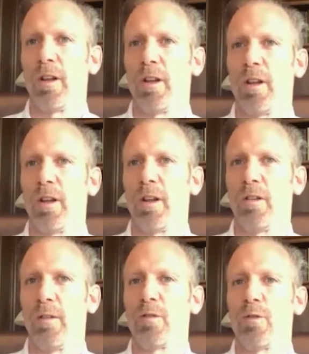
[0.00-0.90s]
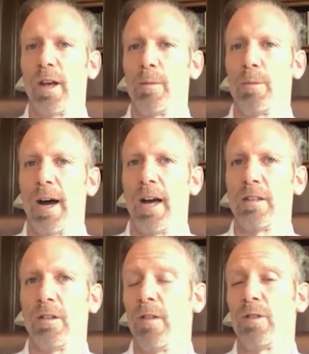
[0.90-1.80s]
that loves free enterprise
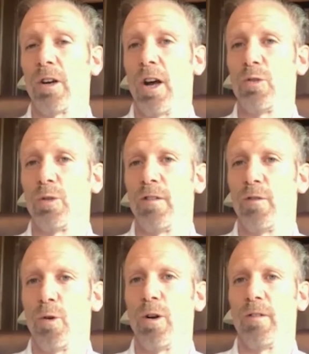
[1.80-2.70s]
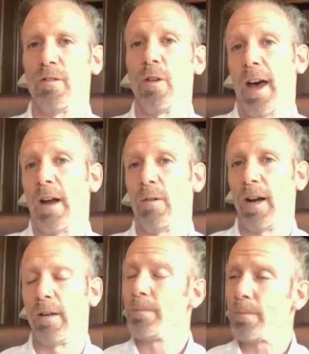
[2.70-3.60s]
and loves our country for, for that,
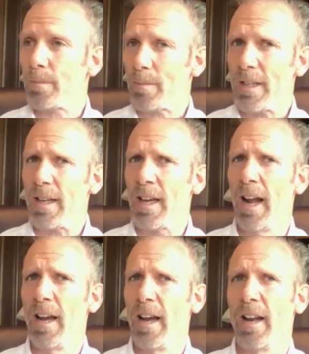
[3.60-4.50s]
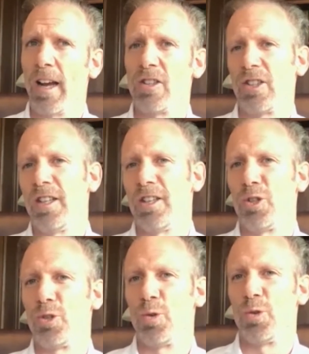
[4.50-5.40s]
right? and I and I see the
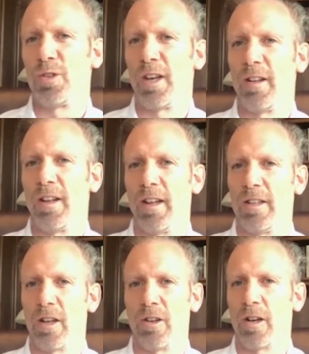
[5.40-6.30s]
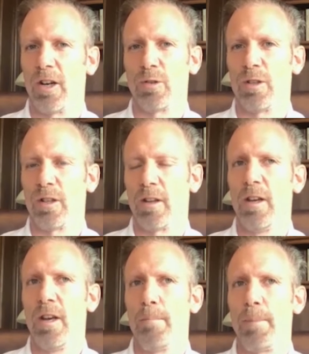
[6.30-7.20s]
issues that in these other countries and the
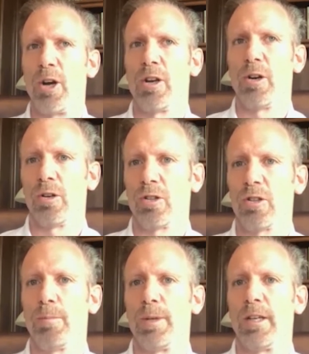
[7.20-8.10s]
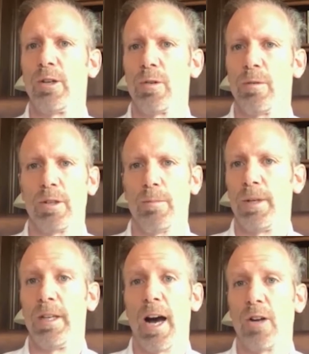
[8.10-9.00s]
barriers to be to
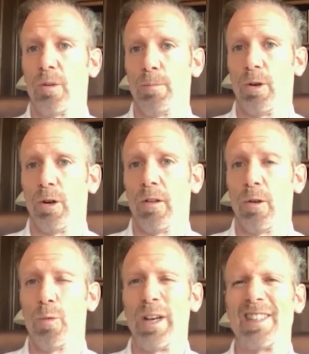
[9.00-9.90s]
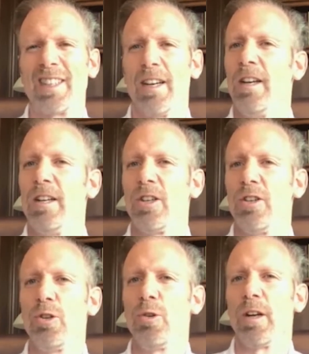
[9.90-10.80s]
be entrepreneurial and the risk to
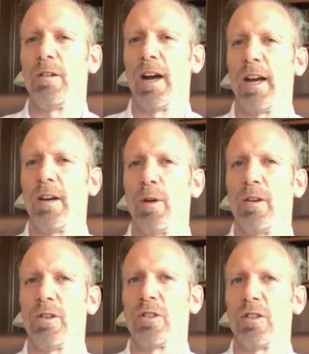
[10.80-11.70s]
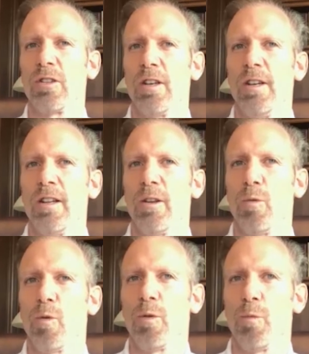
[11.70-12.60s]
do it right when there's just the
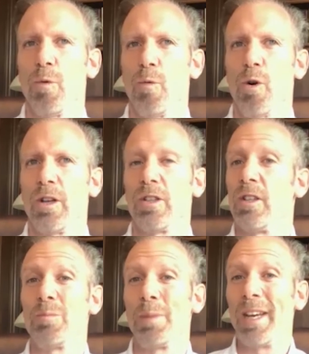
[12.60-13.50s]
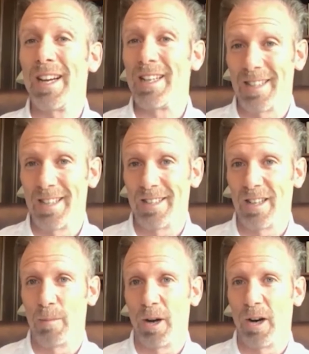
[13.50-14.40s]
re- reward isn't as big as it is
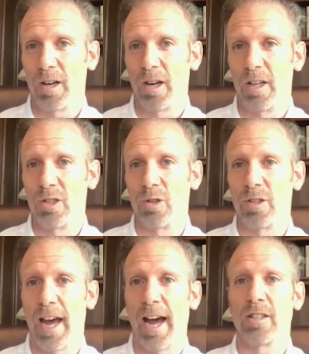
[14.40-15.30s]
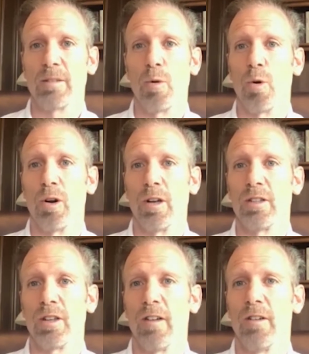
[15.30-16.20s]
in America as you're taxed yeah. more and
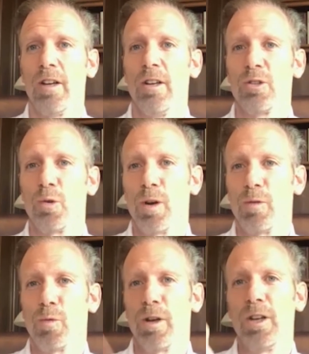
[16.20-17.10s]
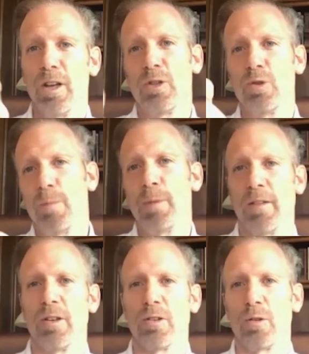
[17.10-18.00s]
stuff. So what what are you going to do
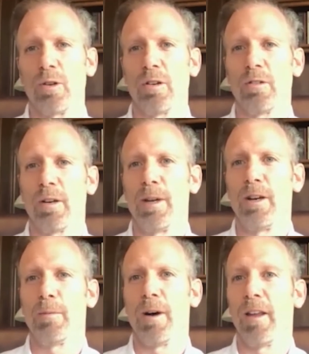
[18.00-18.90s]
about this, girl? Let me hear about